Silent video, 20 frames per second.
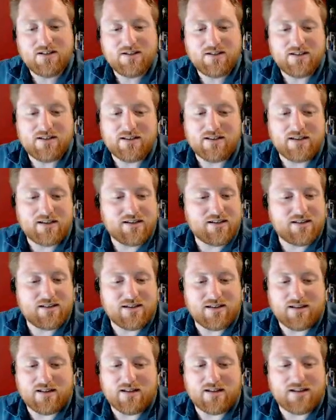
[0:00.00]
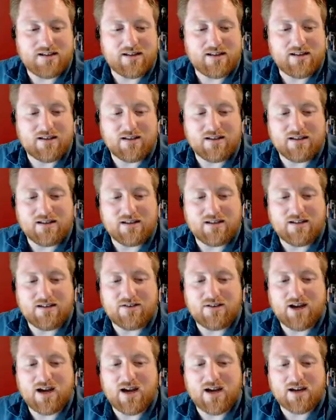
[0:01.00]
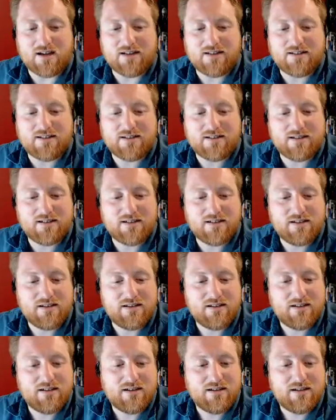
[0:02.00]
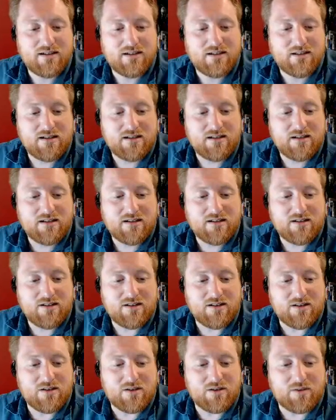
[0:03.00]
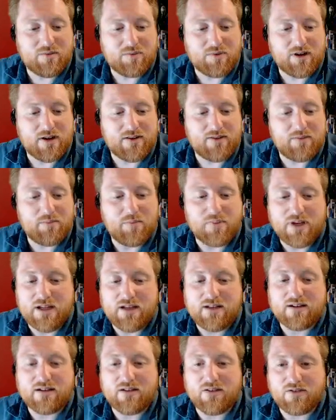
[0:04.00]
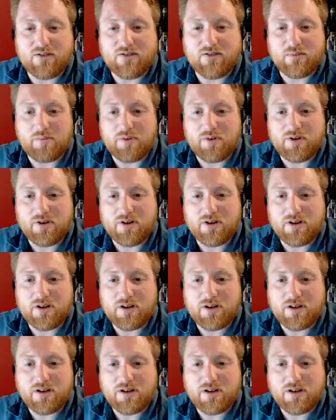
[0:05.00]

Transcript: Thank, uh, interact. Or press B to close the book.